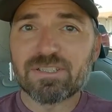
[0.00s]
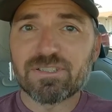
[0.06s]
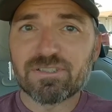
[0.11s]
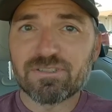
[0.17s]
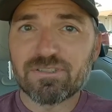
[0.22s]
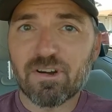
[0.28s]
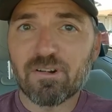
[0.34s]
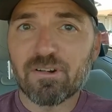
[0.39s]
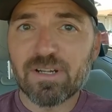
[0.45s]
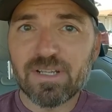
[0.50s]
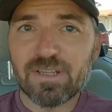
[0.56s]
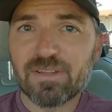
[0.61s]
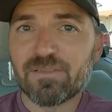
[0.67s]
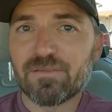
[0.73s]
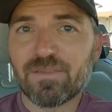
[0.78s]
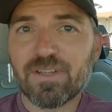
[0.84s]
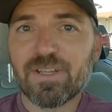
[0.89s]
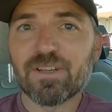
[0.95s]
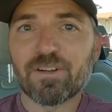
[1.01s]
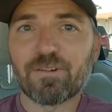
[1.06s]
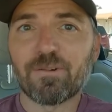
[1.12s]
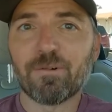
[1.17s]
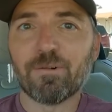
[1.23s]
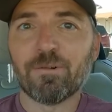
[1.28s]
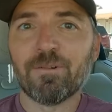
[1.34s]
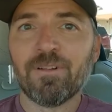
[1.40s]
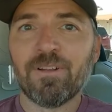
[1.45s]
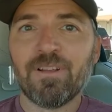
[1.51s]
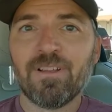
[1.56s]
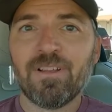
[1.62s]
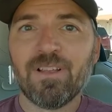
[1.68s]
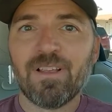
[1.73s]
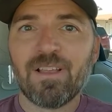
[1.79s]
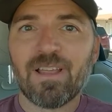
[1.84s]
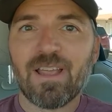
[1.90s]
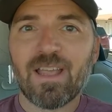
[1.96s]
starting the vehicle,
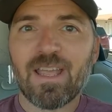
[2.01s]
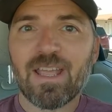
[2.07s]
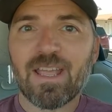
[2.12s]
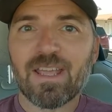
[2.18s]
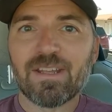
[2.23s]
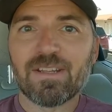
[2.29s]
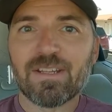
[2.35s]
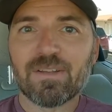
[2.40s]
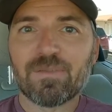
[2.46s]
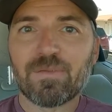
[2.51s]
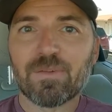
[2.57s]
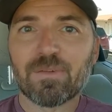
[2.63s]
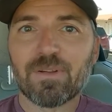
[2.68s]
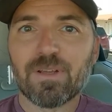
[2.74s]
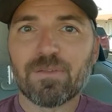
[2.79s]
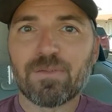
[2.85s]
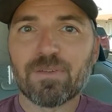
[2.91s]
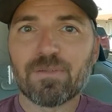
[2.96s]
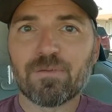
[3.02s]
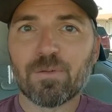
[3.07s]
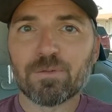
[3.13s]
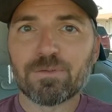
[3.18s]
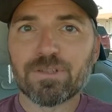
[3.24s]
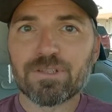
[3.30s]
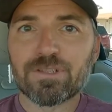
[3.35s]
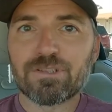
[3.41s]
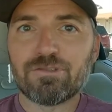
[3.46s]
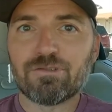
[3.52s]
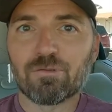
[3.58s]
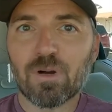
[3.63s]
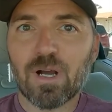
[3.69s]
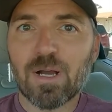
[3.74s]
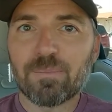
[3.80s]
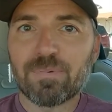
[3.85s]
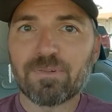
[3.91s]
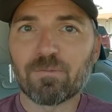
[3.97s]
and if the voltage
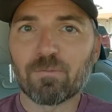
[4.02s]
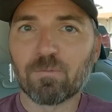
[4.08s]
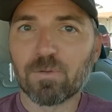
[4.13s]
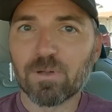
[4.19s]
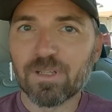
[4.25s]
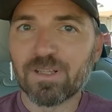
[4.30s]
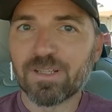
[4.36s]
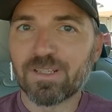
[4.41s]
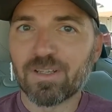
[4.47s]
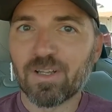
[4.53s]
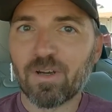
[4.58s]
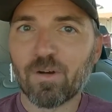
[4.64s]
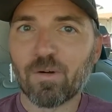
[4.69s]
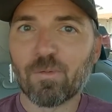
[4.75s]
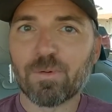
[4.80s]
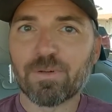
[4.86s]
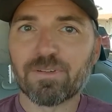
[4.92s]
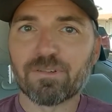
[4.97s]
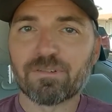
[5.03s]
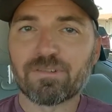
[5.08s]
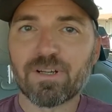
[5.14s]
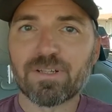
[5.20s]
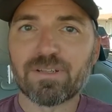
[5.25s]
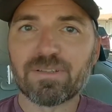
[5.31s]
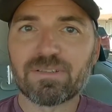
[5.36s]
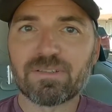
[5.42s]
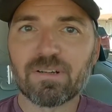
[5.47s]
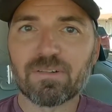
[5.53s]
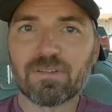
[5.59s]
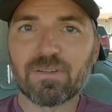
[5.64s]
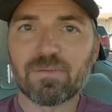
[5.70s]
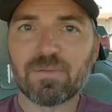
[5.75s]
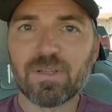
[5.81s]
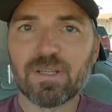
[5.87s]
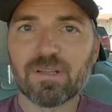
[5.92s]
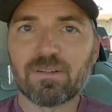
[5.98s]
drops really low when you're trying to start
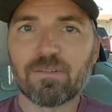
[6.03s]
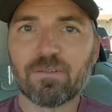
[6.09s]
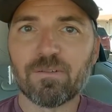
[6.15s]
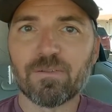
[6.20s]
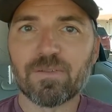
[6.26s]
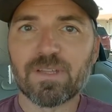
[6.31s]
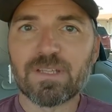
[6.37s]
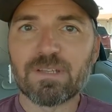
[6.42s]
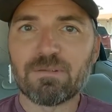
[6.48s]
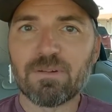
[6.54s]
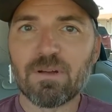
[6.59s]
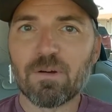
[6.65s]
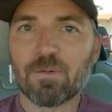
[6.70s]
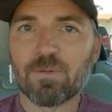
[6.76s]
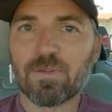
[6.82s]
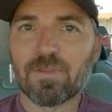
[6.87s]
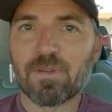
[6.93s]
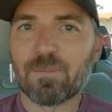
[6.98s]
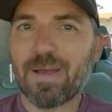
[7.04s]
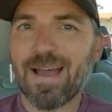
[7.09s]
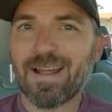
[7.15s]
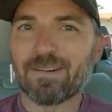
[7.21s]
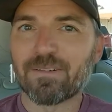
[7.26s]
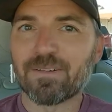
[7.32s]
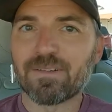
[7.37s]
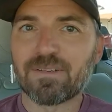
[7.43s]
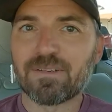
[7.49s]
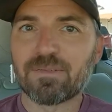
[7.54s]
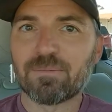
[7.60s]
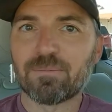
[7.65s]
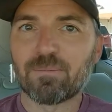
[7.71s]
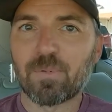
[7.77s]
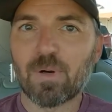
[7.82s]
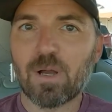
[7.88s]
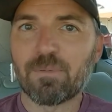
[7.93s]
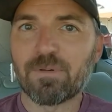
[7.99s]
the vehicle, then you know that the battery's
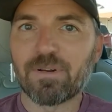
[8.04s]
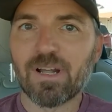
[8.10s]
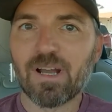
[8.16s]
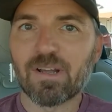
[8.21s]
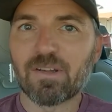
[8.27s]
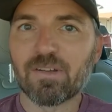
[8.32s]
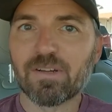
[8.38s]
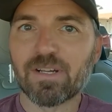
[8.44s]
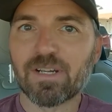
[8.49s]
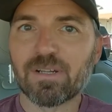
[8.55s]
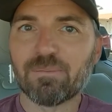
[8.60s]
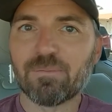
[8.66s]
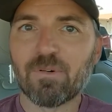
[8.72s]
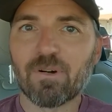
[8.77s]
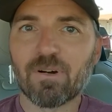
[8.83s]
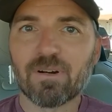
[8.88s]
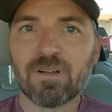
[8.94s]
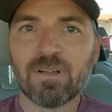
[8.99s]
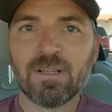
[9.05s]
probably not good anymore.